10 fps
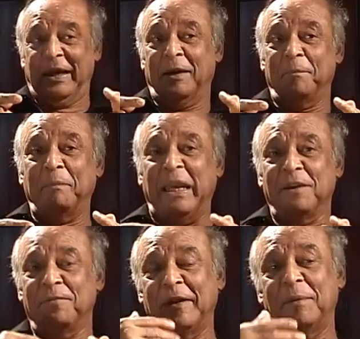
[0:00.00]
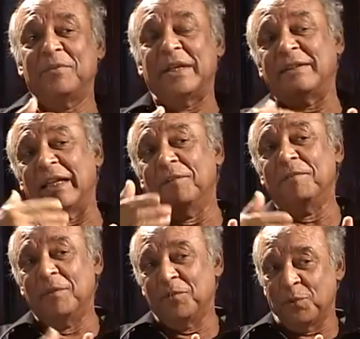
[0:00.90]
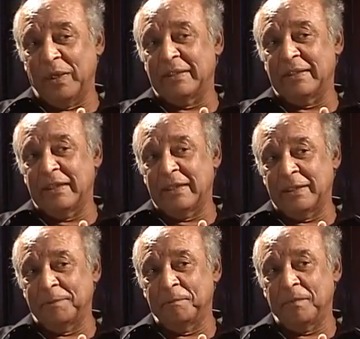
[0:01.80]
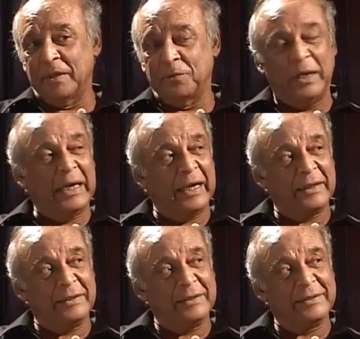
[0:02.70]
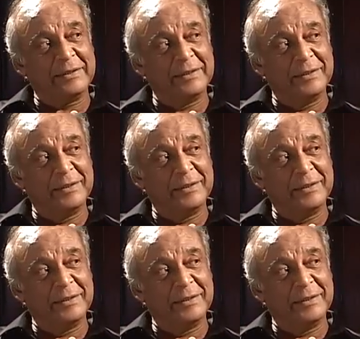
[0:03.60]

uh, make films and telefilms with um, Ray actors.